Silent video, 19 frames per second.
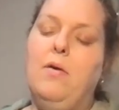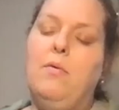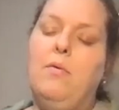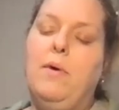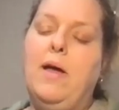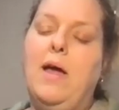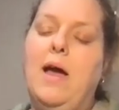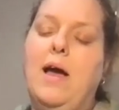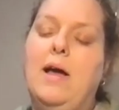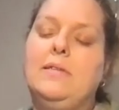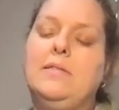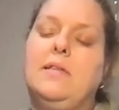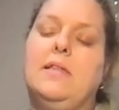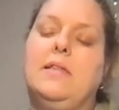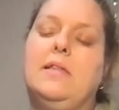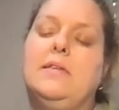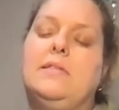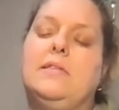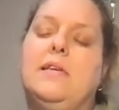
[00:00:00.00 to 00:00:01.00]
We ask
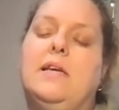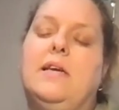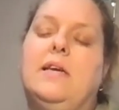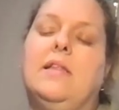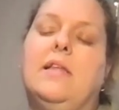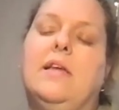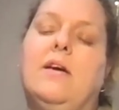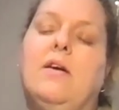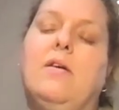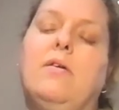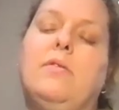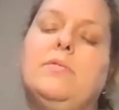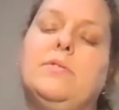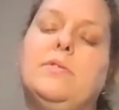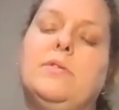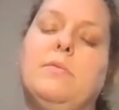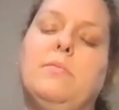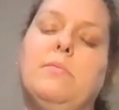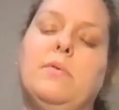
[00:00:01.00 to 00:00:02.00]
that this healing
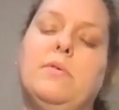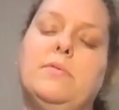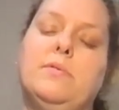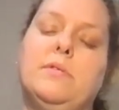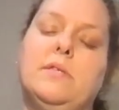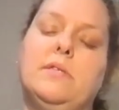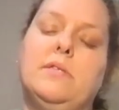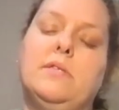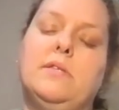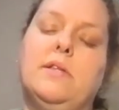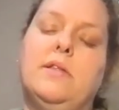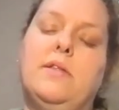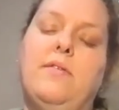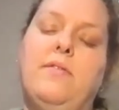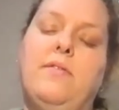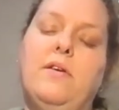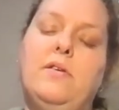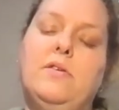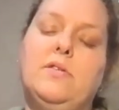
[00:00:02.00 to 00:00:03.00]
also moves into the
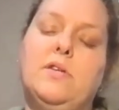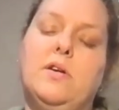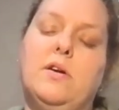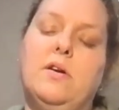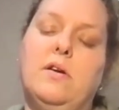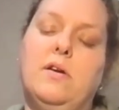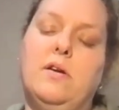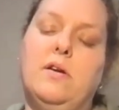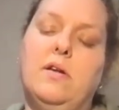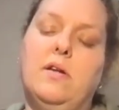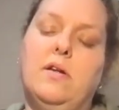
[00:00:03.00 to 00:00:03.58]
future